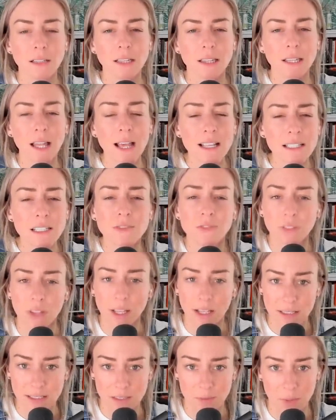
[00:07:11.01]
less
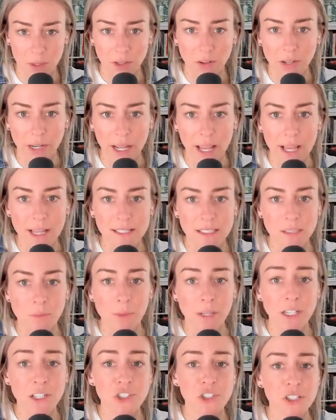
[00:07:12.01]
flexibility and
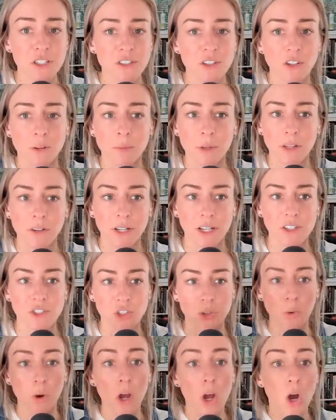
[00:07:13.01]
diminishes your ability
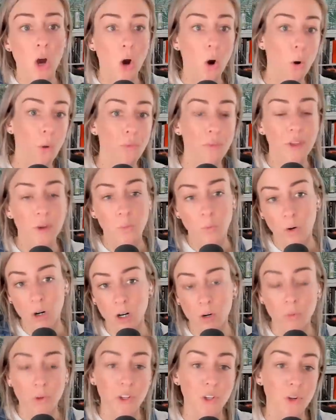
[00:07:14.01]
to only
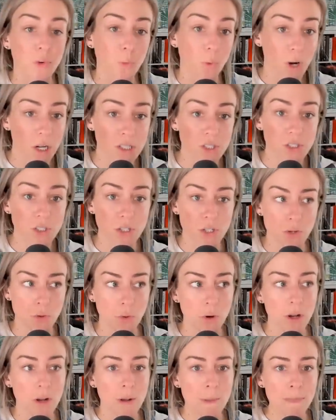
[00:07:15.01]
work when you want to